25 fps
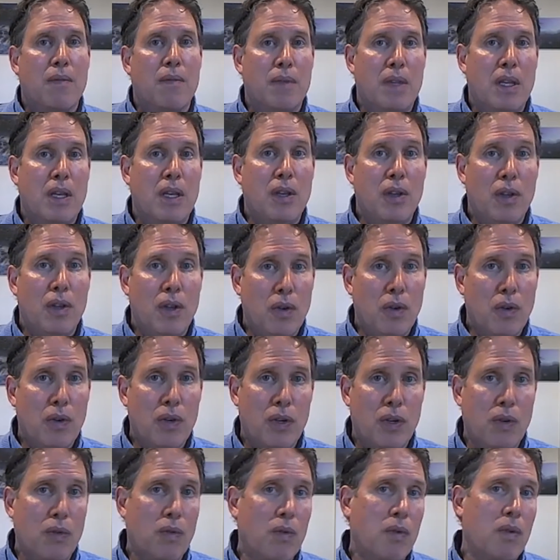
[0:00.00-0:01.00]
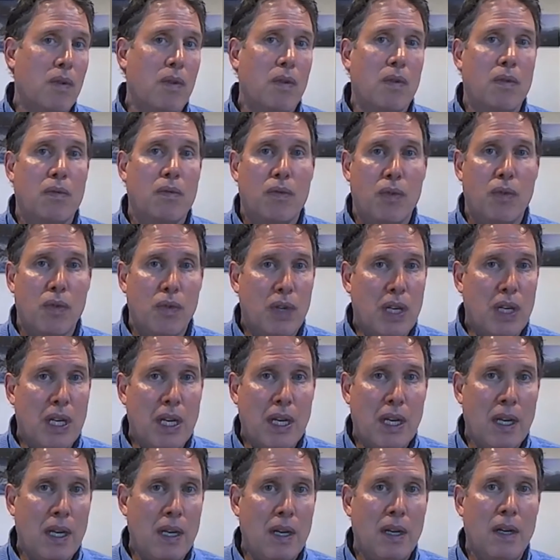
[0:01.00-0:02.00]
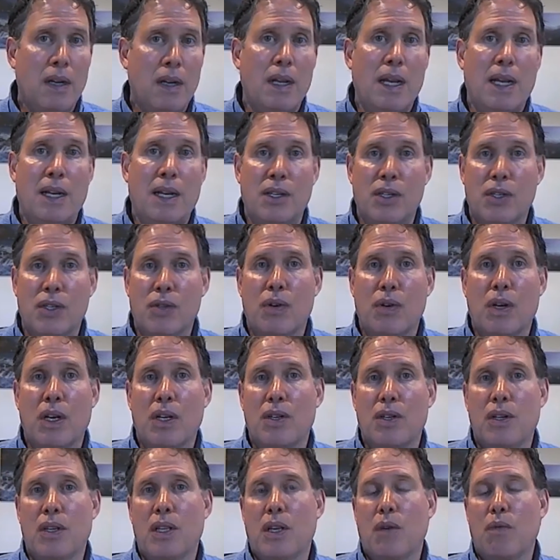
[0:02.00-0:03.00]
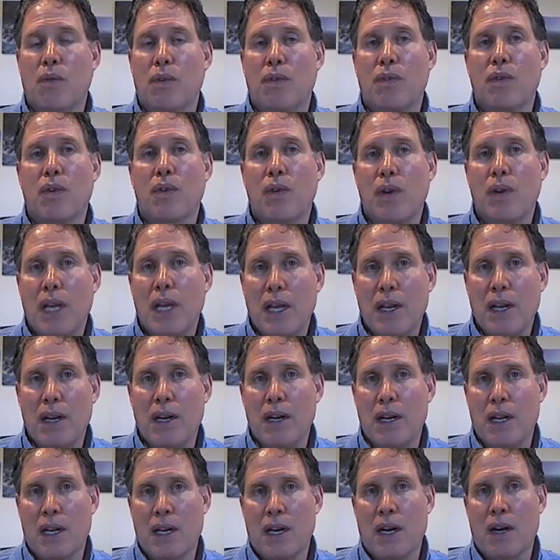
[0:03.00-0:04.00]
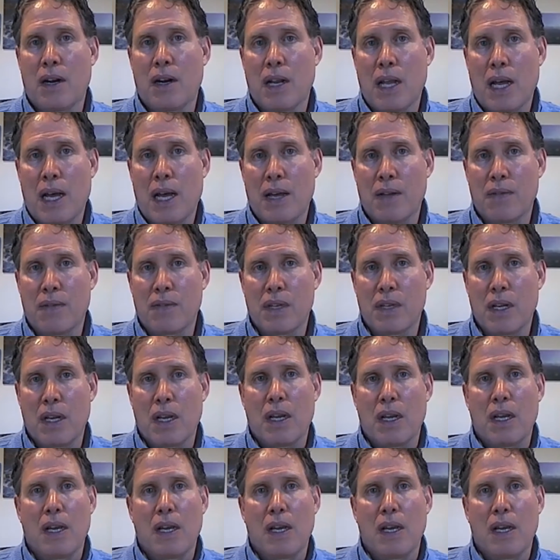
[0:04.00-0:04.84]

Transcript: the usual routine and structure that we've created in our lives